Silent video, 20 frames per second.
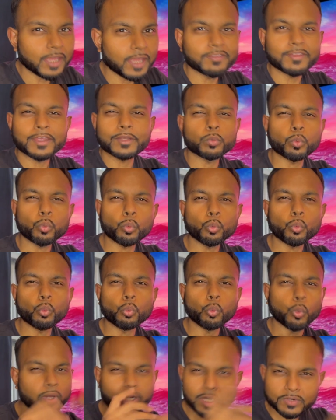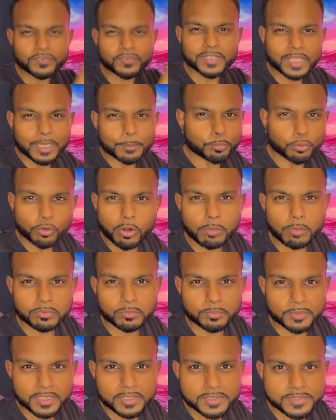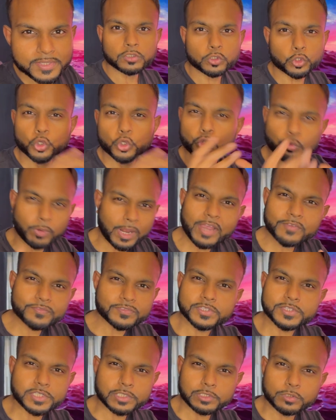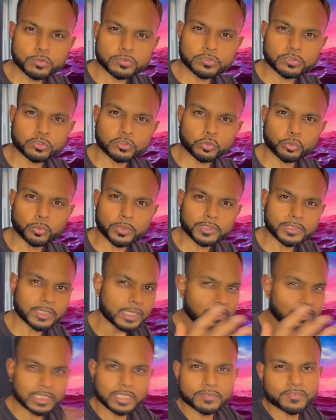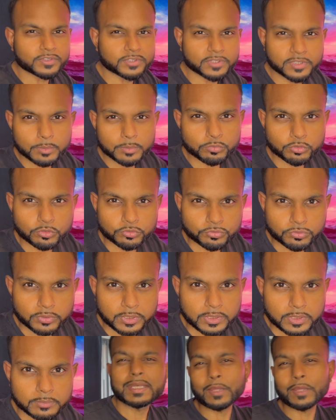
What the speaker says: And then whatever that problem is, you craft the solution to it and give it to them for free.